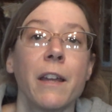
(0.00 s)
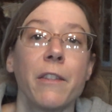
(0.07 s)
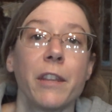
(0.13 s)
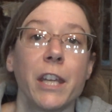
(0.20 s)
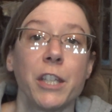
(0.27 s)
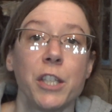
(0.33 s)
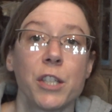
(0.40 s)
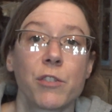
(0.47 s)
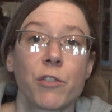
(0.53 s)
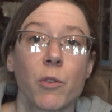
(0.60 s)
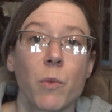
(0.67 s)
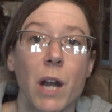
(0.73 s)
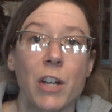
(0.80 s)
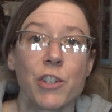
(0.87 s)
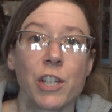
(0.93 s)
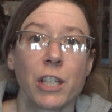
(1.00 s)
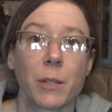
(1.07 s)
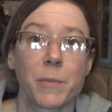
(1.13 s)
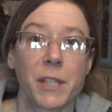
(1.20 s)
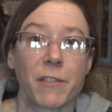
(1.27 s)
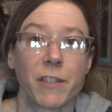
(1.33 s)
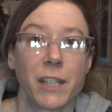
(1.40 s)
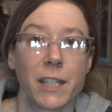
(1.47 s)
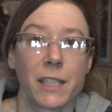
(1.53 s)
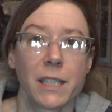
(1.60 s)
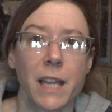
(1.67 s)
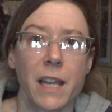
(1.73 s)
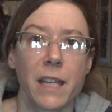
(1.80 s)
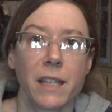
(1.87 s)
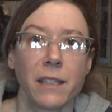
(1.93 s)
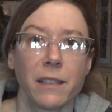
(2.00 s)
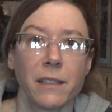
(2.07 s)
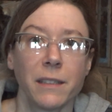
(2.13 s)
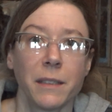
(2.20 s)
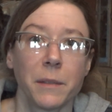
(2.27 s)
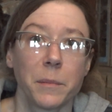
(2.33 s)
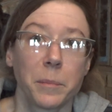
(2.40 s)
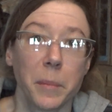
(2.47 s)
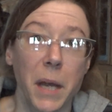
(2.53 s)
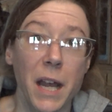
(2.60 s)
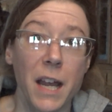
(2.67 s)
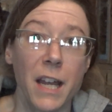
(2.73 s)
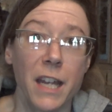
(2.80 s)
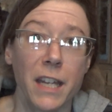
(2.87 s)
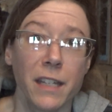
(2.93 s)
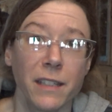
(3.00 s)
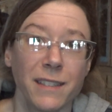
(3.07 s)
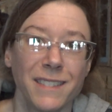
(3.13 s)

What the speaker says: Thank you for watching. Have a nice day. Bye.